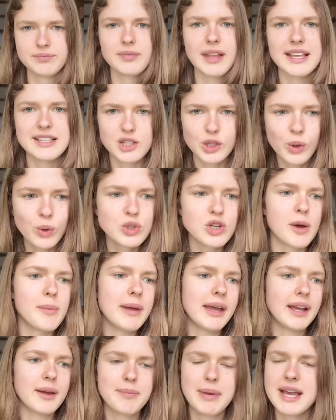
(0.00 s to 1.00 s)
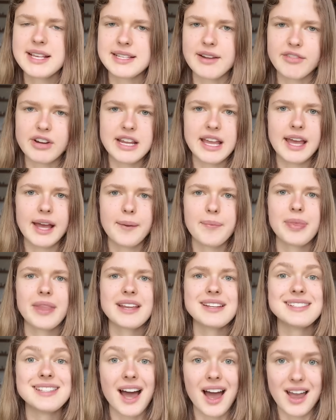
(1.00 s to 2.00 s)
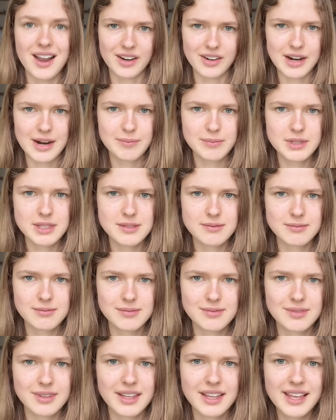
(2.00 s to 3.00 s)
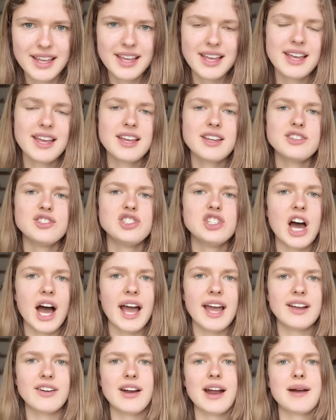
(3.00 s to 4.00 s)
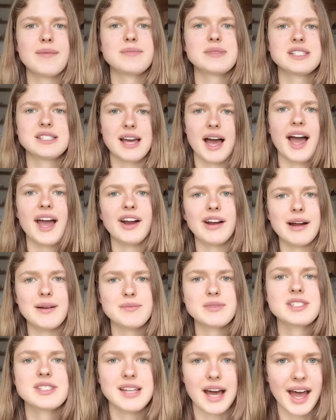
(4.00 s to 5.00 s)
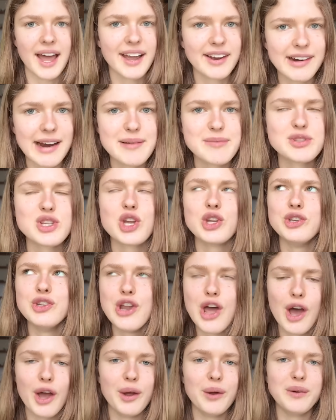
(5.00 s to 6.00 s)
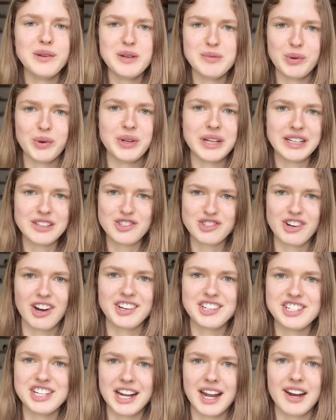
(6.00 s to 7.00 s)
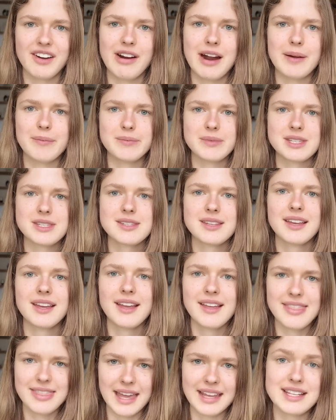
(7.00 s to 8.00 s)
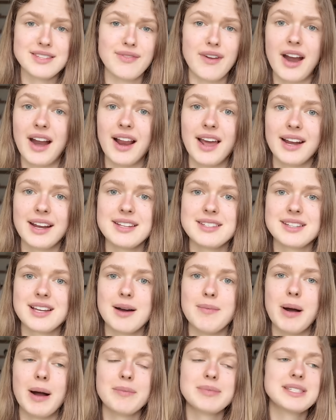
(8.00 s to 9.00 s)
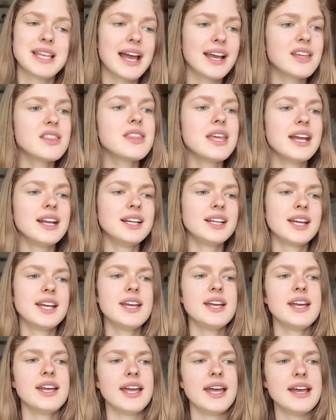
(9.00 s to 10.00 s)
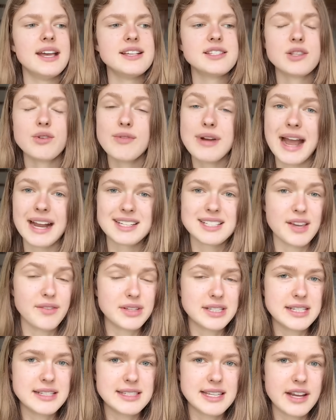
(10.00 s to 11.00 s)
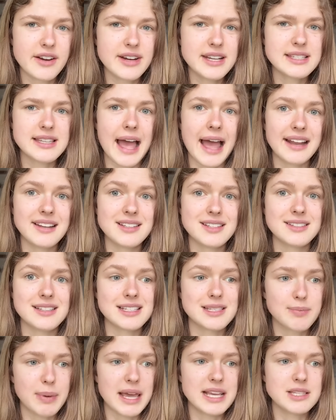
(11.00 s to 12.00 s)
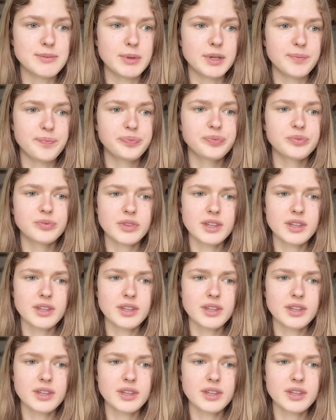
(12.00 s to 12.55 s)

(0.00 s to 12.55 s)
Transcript: It's a core topic, appears every year, diagrams. Diagrams, diagrams, diagrams. Know your bonding and structure diagrams. That is very likely to come up. Second thing is the reactivity series and displacement.